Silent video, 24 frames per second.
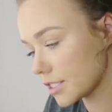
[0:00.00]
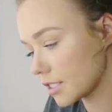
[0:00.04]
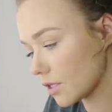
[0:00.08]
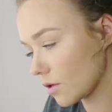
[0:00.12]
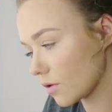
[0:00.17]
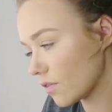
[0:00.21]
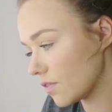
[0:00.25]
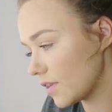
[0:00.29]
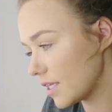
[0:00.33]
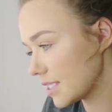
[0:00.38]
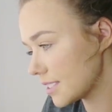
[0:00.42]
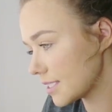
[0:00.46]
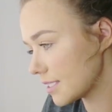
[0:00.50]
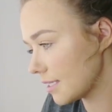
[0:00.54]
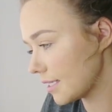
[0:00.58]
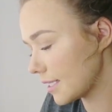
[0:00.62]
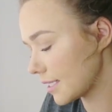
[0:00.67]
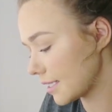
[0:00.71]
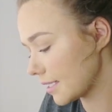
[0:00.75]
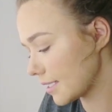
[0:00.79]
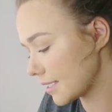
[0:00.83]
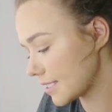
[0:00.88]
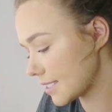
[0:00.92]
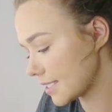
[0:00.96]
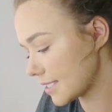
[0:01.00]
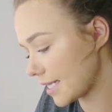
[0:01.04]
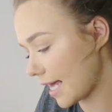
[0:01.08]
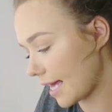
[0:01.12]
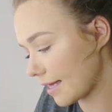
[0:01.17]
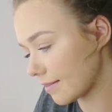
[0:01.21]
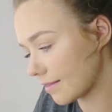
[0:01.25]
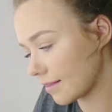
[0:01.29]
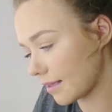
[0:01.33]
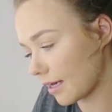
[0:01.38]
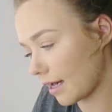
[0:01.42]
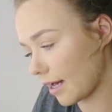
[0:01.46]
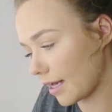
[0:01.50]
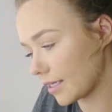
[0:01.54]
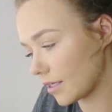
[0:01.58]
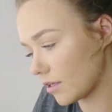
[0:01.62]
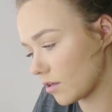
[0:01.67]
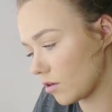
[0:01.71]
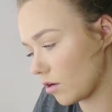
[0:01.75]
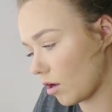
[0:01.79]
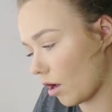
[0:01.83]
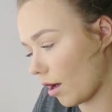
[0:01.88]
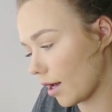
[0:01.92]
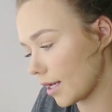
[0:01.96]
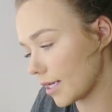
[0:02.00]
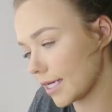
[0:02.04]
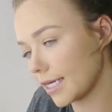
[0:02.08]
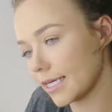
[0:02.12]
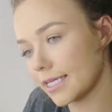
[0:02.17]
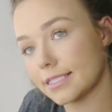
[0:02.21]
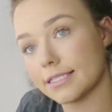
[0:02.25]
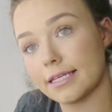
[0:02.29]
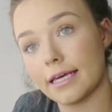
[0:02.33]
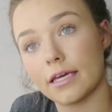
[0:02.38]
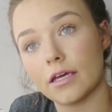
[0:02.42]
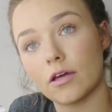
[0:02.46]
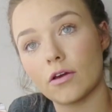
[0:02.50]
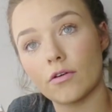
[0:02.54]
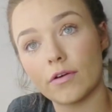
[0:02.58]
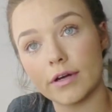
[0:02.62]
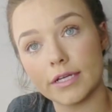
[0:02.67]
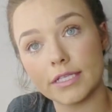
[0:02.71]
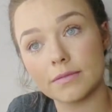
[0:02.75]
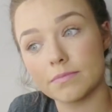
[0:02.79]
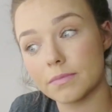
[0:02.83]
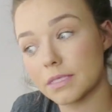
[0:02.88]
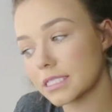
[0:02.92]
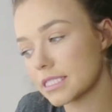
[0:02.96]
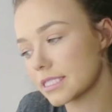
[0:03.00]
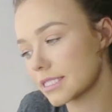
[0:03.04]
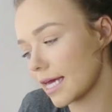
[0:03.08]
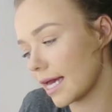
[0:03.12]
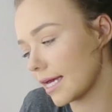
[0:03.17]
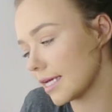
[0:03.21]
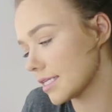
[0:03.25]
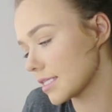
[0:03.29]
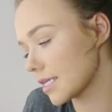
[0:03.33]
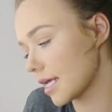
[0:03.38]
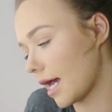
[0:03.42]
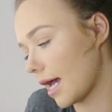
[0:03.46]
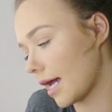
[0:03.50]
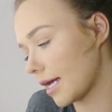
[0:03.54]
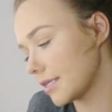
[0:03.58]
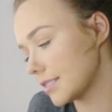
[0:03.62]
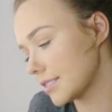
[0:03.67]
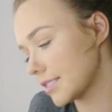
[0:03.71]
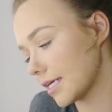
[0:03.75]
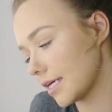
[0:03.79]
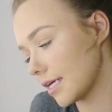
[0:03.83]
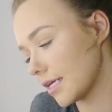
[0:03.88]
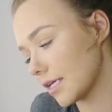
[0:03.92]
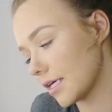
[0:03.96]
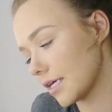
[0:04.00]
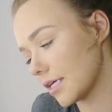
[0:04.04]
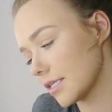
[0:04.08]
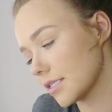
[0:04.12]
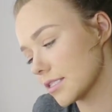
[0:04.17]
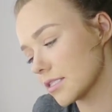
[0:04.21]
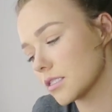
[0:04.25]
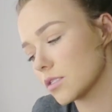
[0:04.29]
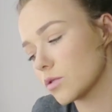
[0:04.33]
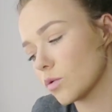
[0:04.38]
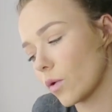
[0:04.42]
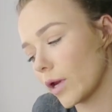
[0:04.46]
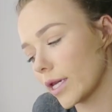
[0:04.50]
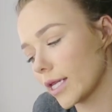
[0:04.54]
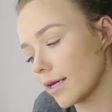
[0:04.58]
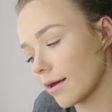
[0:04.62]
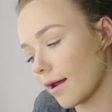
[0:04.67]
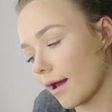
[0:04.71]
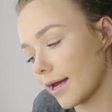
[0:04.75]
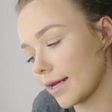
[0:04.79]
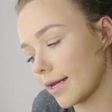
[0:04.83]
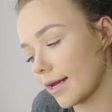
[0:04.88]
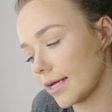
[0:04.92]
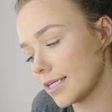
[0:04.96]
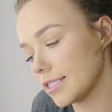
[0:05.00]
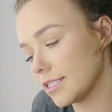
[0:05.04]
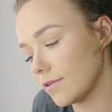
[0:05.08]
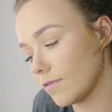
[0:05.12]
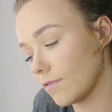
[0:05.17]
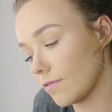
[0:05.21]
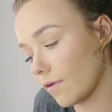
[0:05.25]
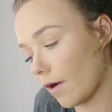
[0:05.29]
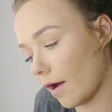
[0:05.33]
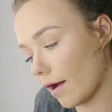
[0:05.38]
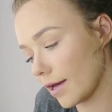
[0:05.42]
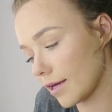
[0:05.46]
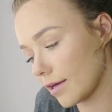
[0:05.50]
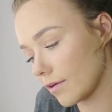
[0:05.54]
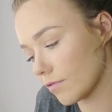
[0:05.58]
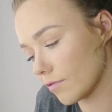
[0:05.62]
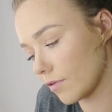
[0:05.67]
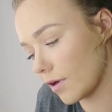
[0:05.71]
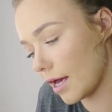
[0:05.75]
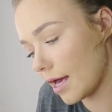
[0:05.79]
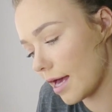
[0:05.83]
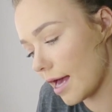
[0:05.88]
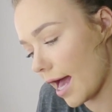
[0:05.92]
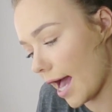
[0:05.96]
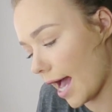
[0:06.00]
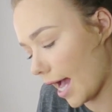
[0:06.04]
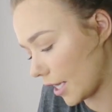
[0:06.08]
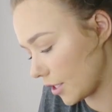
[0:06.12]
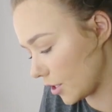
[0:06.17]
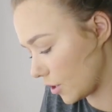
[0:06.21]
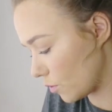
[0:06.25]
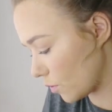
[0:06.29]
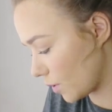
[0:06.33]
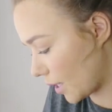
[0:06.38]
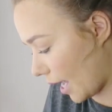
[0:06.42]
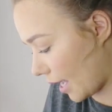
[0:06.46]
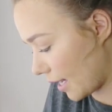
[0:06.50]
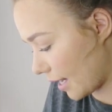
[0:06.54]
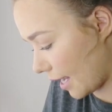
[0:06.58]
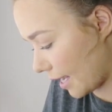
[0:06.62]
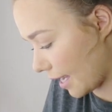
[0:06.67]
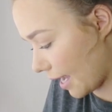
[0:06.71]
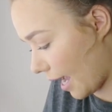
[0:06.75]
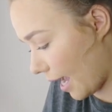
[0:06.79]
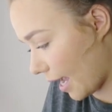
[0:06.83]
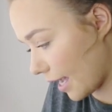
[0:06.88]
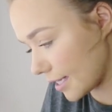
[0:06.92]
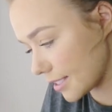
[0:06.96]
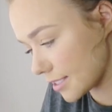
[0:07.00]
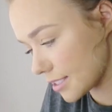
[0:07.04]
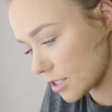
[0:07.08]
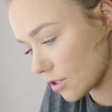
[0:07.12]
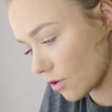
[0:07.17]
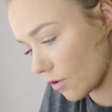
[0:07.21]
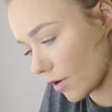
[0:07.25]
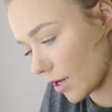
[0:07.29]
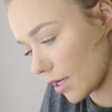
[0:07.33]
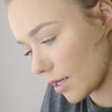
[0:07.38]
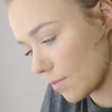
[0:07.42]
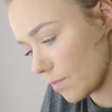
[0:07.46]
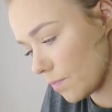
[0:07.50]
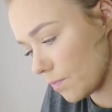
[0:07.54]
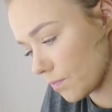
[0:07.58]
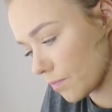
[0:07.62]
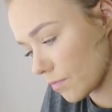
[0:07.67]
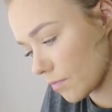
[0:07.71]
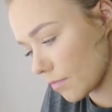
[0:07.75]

So this little set that I got is a Christmas set and it is $29.95, and you get a hand cream,